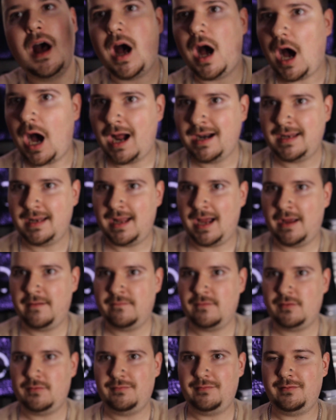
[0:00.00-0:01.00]
on an
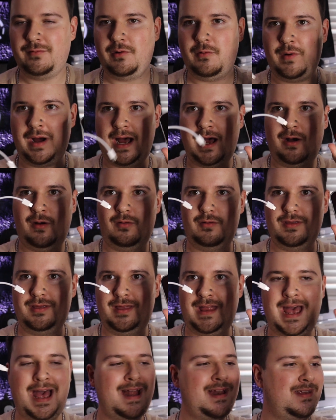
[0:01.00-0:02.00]
iPhone. Wow,
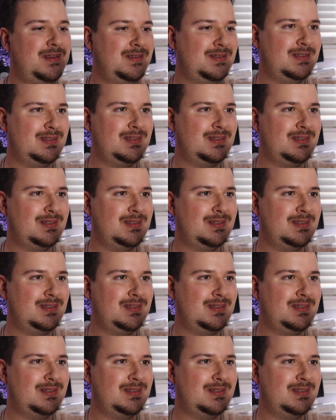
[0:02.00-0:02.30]
that is